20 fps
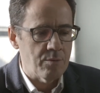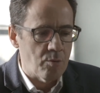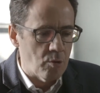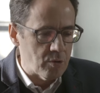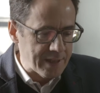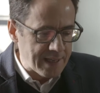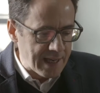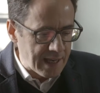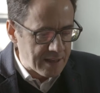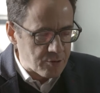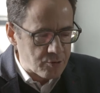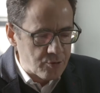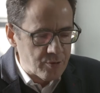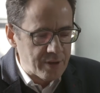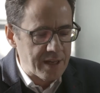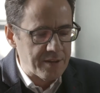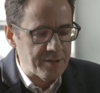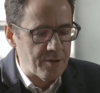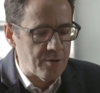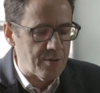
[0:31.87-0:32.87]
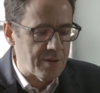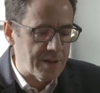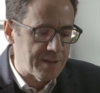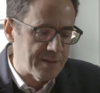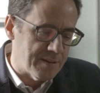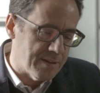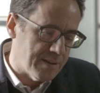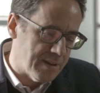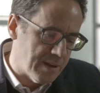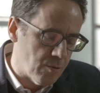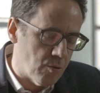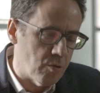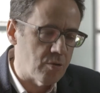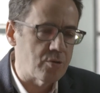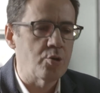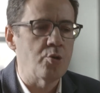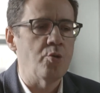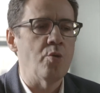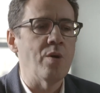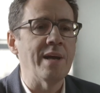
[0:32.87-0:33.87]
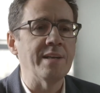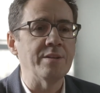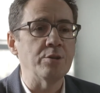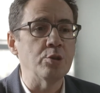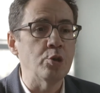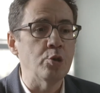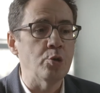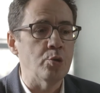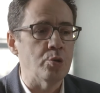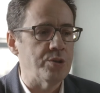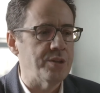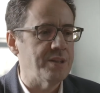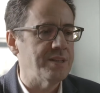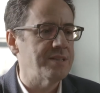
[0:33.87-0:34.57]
will get together and they will create good.